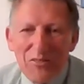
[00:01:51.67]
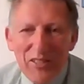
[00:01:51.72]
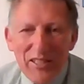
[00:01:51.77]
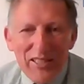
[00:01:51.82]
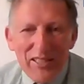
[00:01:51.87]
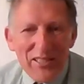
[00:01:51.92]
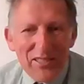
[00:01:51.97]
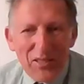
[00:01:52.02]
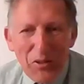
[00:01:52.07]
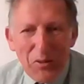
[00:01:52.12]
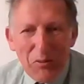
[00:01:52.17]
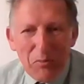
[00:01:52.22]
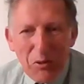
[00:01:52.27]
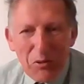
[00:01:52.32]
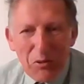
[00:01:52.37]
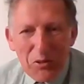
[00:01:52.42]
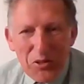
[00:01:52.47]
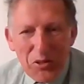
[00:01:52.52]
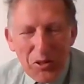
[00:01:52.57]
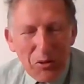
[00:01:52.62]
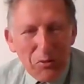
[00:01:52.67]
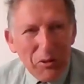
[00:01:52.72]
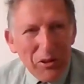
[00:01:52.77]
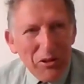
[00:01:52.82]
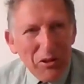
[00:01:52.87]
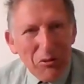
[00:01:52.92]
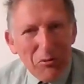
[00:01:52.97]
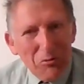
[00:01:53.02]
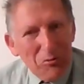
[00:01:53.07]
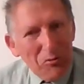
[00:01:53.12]
it's almost though
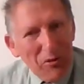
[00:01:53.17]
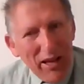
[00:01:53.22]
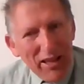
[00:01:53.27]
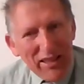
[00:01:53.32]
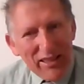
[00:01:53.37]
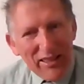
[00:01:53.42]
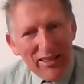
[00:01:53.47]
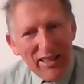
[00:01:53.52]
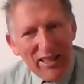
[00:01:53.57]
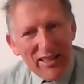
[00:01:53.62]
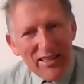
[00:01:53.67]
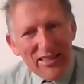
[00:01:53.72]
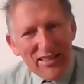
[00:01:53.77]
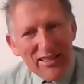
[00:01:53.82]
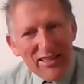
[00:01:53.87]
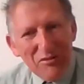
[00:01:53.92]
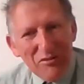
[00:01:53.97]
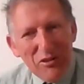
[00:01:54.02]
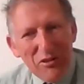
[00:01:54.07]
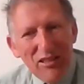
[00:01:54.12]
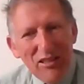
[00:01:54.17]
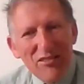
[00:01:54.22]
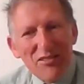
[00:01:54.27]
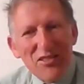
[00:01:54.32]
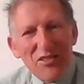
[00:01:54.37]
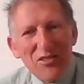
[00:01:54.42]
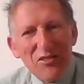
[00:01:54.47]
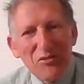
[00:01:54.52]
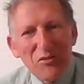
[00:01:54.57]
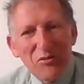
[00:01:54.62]
we don't recognize it, we are
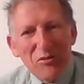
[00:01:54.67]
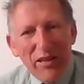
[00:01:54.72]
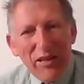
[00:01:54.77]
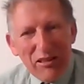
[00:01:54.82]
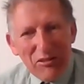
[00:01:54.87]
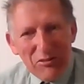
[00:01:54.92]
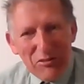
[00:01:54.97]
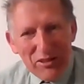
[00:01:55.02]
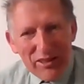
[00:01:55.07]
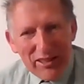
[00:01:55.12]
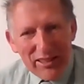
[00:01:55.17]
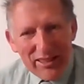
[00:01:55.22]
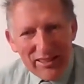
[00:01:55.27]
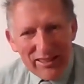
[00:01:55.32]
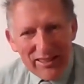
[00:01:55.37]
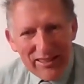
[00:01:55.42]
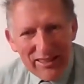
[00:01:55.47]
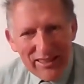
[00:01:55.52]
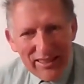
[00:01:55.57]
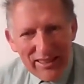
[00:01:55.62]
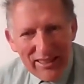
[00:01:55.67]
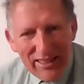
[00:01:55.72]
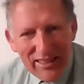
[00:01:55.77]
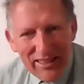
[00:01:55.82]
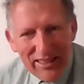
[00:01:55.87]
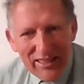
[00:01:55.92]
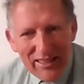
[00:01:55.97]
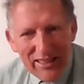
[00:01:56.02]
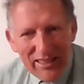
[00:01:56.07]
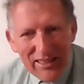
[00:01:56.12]
surrounded
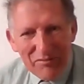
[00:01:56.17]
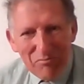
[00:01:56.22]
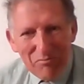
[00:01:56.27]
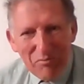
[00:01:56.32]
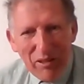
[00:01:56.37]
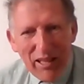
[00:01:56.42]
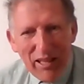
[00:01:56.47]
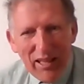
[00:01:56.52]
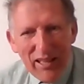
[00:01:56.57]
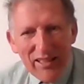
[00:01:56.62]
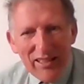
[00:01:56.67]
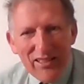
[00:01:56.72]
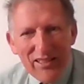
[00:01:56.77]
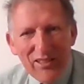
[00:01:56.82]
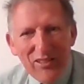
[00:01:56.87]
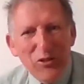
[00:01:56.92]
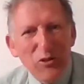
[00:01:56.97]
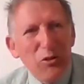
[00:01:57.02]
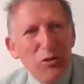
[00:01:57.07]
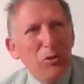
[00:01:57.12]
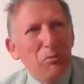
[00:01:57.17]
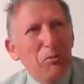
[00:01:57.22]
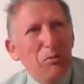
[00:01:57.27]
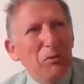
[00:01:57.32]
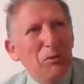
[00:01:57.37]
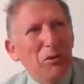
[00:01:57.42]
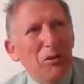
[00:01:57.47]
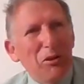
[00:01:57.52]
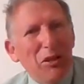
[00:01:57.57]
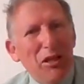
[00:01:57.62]
by a
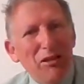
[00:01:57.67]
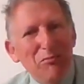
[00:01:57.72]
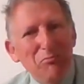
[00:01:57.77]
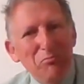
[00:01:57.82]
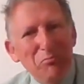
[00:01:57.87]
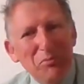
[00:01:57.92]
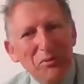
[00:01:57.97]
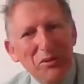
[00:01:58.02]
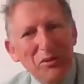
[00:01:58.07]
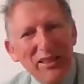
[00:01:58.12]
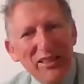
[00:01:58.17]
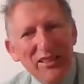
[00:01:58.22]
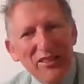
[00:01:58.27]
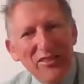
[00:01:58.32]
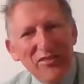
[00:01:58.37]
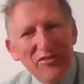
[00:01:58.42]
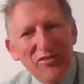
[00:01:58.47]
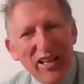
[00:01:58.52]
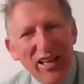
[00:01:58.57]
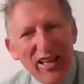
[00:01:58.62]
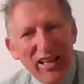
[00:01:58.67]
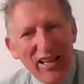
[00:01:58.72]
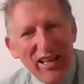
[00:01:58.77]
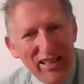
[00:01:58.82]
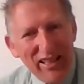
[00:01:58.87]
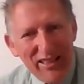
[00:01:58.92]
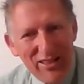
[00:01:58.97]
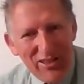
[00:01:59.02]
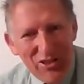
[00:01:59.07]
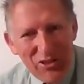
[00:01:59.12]
noble company of
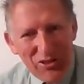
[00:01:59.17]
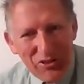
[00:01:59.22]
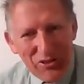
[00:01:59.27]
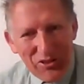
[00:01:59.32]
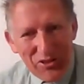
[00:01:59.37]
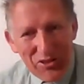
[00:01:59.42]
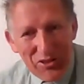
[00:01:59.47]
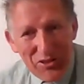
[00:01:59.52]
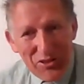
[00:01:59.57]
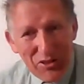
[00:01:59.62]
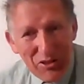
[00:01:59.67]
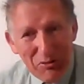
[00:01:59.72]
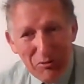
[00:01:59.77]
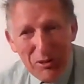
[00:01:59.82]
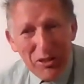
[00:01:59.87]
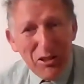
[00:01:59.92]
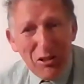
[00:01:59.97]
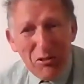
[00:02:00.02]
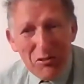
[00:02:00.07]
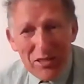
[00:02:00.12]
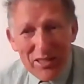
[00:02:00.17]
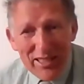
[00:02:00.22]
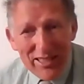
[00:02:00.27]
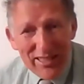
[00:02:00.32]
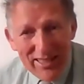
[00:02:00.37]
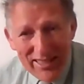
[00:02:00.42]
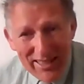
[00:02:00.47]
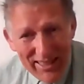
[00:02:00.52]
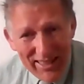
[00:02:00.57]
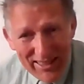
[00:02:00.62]
angels. We don't
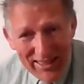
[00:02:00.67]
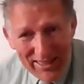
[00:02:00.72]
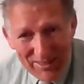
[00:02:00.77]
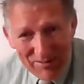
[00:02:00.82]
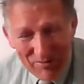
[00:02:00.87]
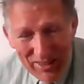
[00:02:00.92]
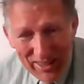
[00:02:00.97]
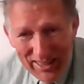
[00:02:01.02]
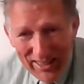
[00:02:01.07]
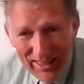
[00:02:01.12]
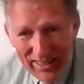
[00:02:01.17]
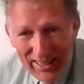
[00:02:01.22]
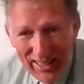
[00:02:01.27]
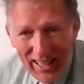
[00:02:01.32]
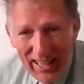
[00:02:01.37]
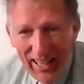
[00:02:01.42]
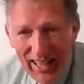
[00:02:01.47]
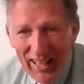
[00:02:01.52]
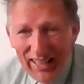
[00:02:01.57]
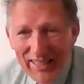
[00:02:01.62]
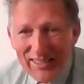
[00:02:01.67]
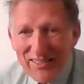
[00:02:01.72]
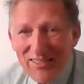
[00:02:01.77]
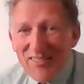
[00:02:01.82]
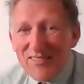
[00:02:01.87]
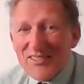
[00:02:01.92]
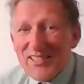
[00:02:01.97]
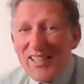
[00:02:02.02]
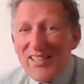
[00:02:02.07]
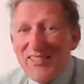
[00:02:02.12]
see them. And
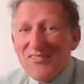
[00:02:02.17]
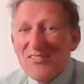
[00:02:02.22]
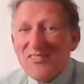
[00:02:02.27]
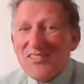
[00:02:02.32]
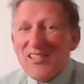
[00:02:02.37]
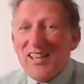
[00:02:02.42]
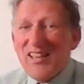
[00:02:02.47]
God's angels